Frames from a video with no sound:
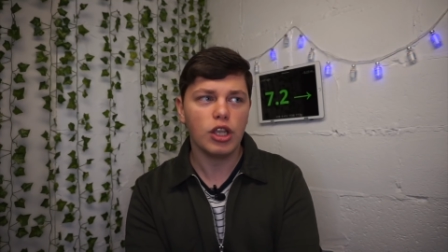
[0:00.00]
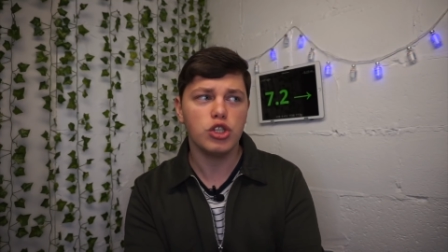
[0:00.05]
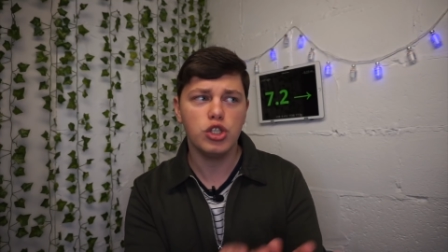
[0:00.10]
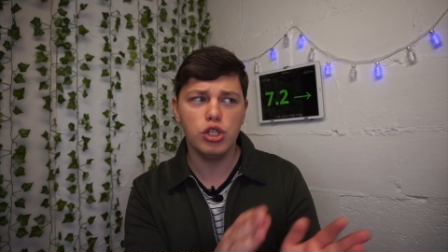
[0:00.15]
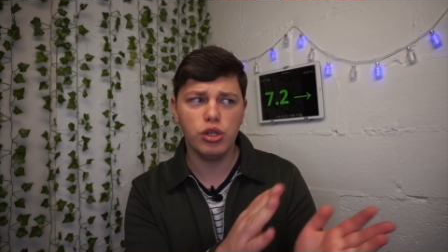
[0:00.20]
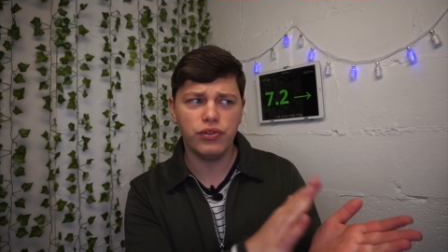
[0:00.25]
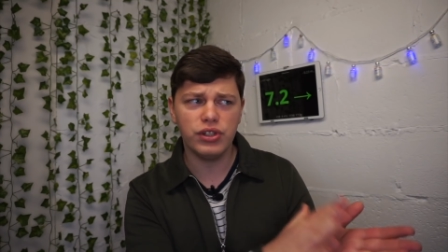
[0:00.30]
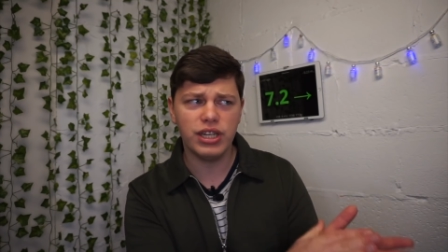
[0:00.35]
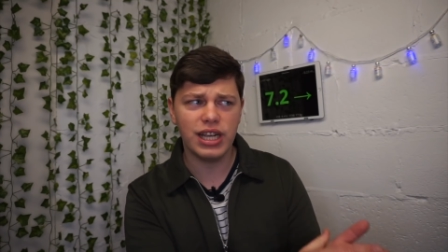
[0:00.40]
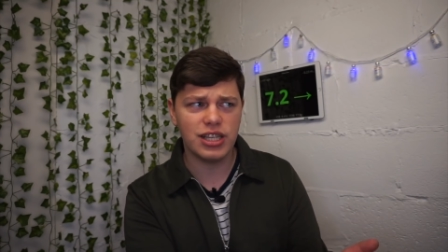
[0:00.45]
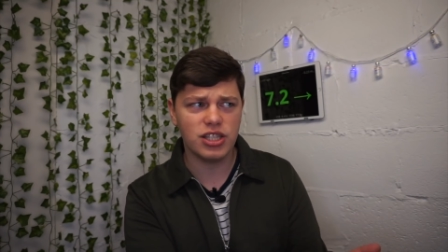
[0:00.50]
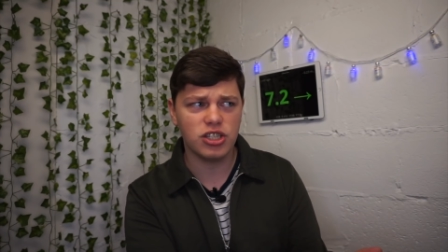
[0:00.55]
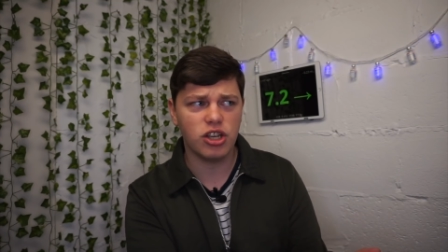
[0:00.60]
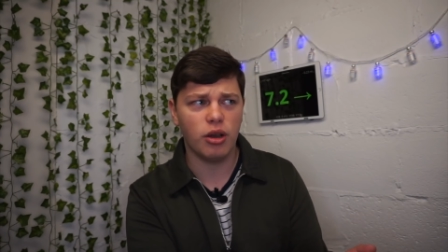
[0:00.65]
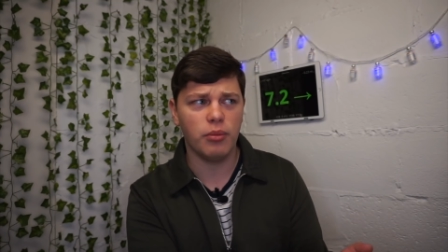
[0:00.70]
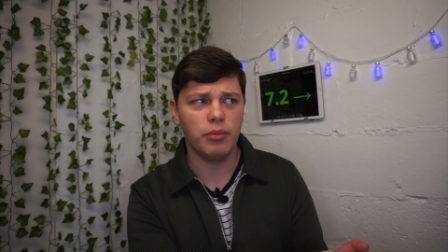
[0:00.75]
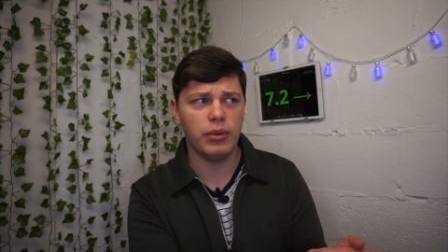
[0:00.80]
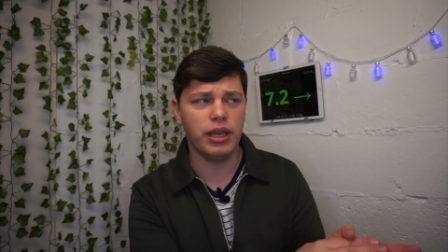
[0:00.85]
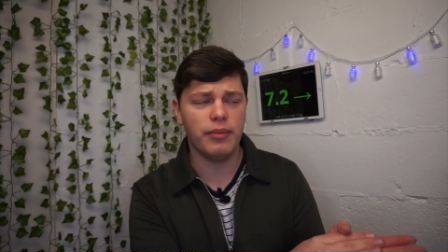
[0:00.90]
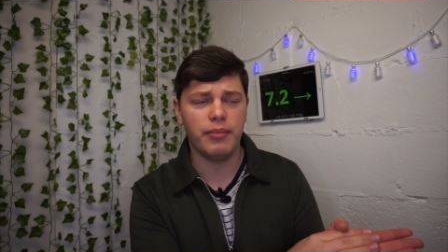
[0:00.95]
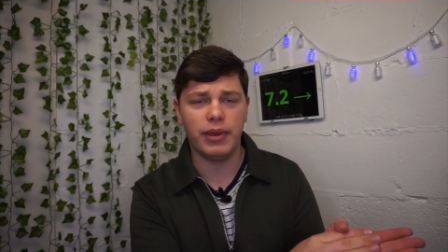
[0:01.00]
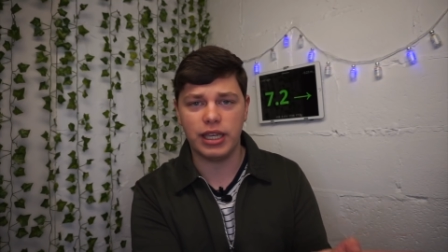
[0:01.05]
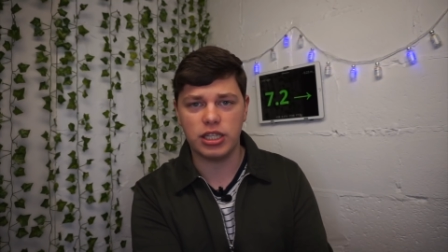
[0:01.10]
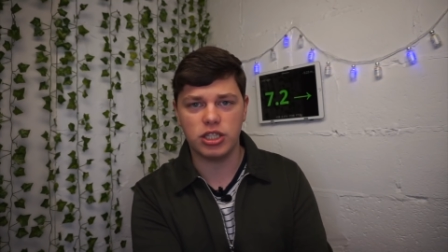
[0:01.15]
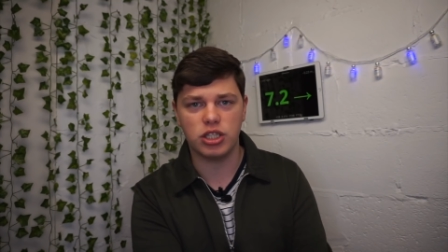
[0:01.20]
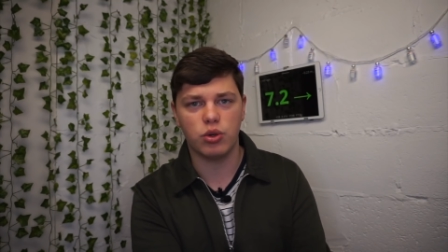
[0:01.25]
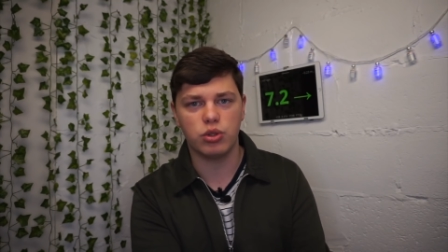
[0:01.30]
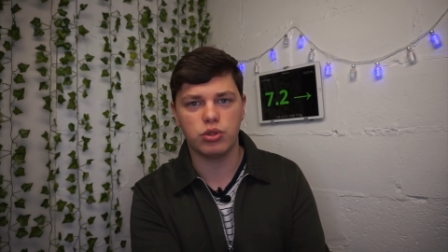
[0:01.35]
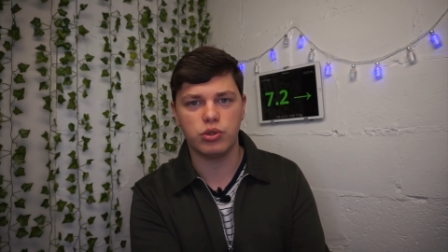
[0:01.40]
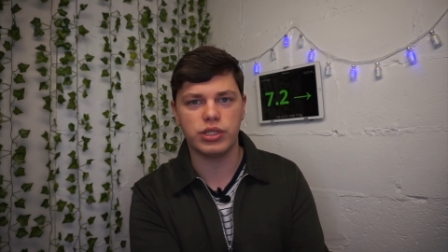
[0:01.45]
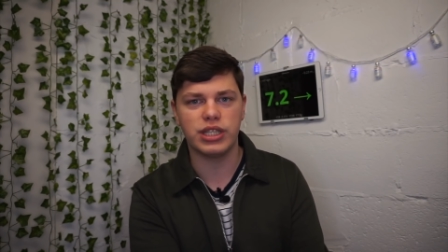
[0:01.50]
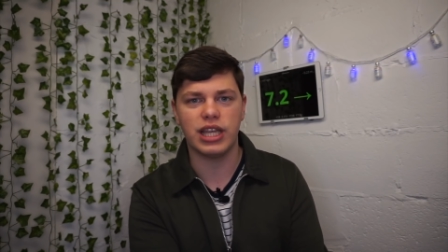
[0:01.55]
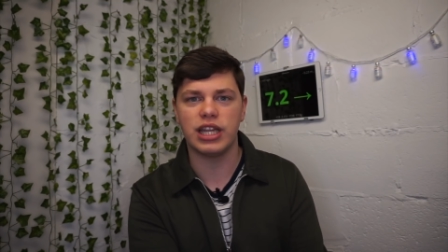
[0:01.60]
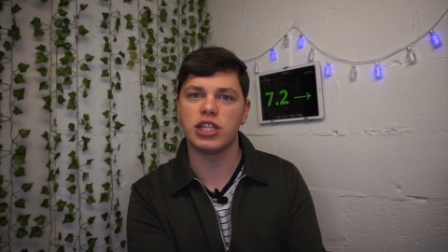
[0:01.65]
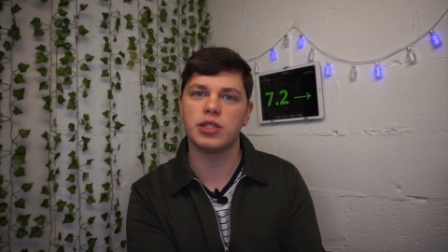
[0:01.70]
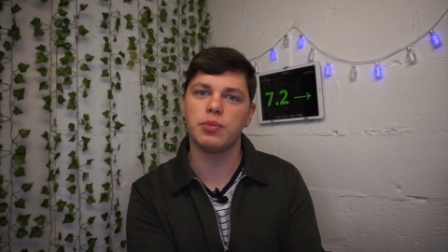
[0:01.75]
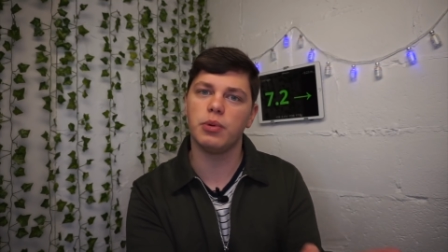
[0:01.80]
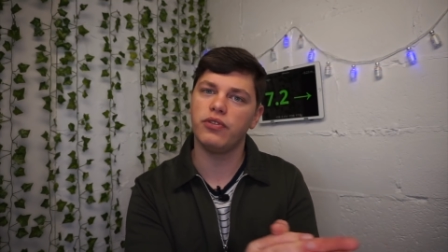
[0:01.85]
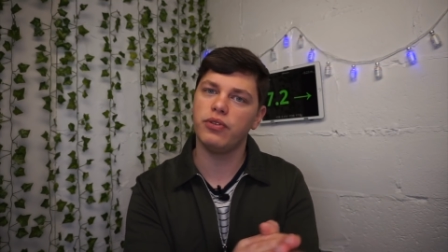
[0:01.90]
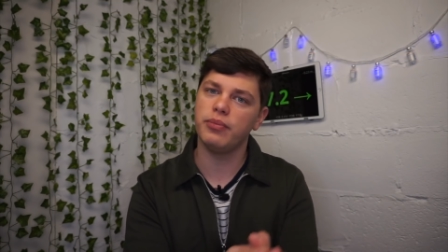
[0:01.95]
So for Dexcom it makes total
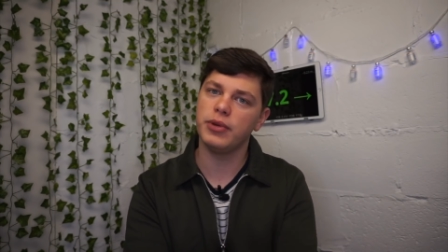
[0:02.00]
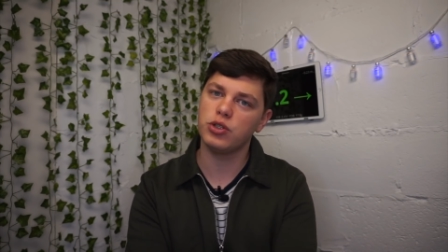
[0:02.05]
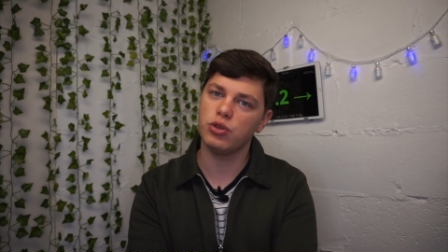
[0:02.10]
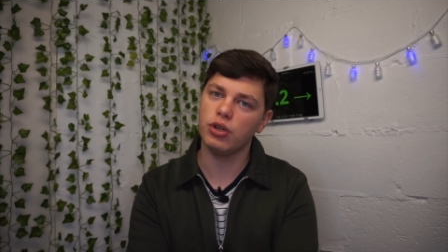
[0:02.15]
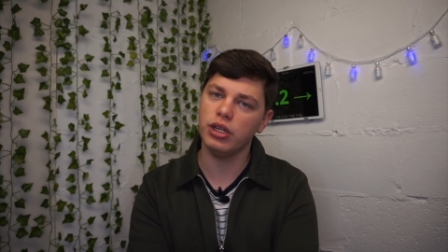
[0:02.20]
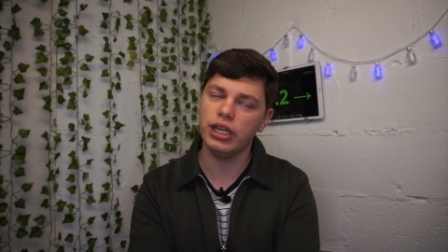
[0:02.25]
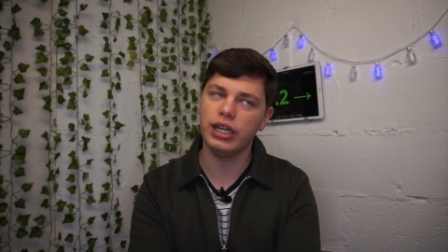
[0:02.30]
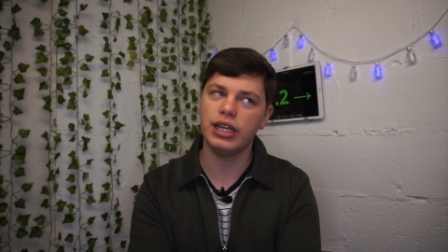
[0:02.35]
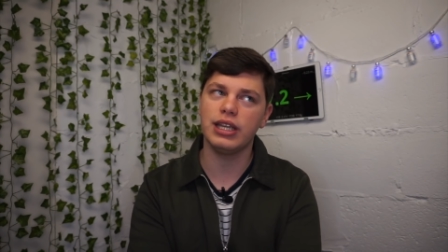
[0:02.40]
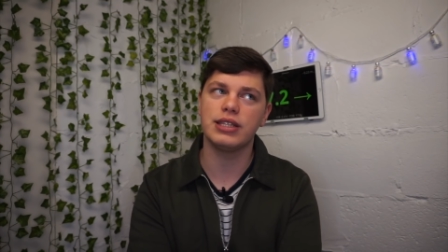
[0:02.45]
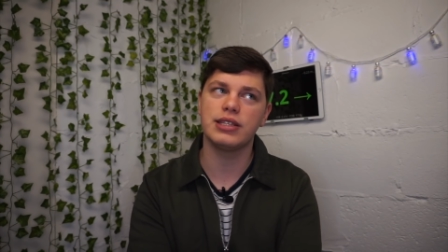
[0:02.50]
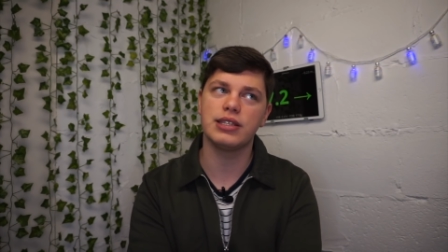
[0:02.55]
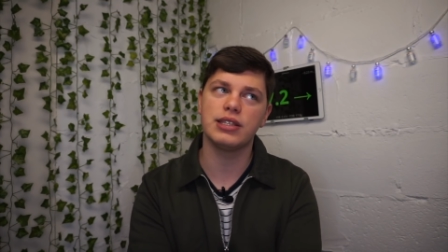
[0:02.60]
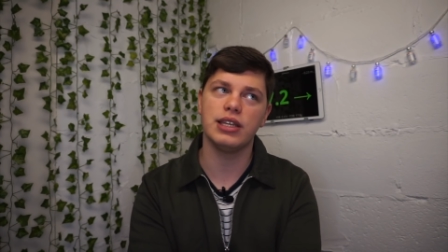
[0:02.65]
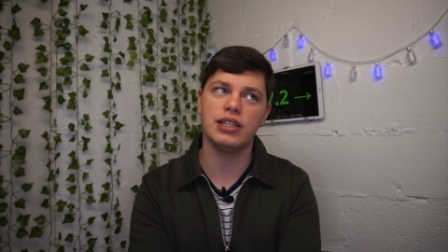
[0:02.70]
sense, but for Medtronic it's,